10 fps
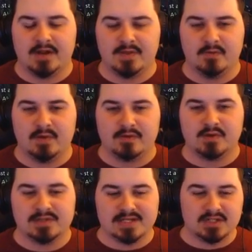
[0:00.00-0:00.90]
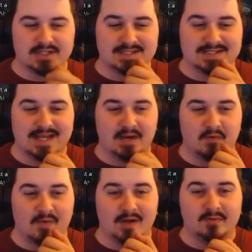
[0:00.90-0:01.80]
I think what I'll do is actually
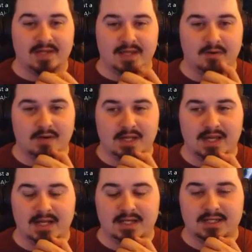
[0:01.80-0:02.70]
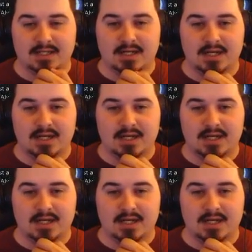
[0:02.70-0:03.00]
stand right over here, and